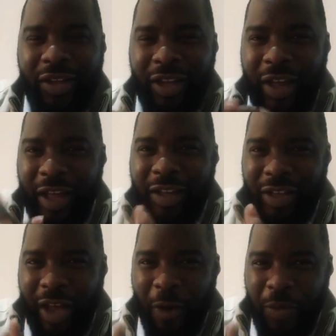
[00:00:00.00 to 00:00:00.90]
I
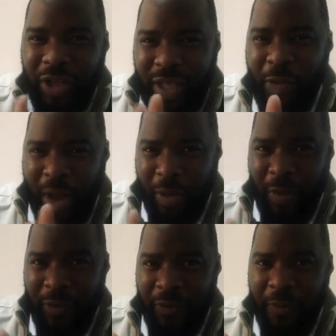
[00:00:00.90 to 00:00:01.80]
hope you understand where I'm
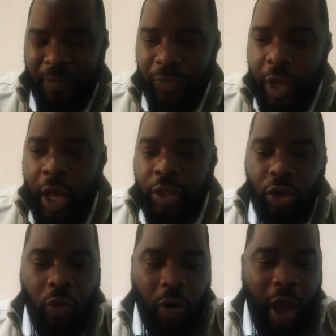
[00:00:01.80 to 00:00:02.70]
coming from.
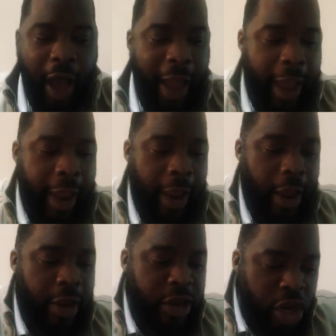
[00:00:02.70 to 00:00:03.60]
So I
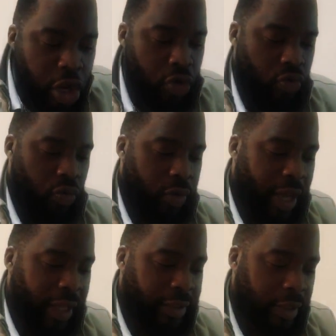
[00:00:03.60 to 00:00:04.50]
knew
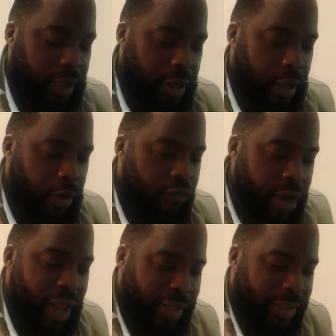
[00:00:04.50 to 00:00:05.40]
that
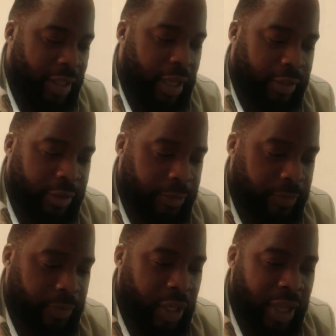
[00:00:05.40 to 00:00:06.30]
real estate
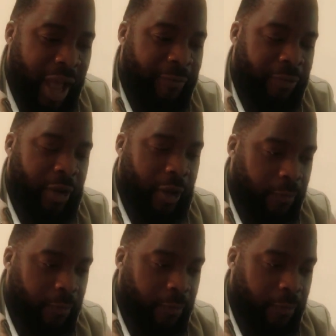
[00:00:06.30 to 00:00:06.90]
in Africa,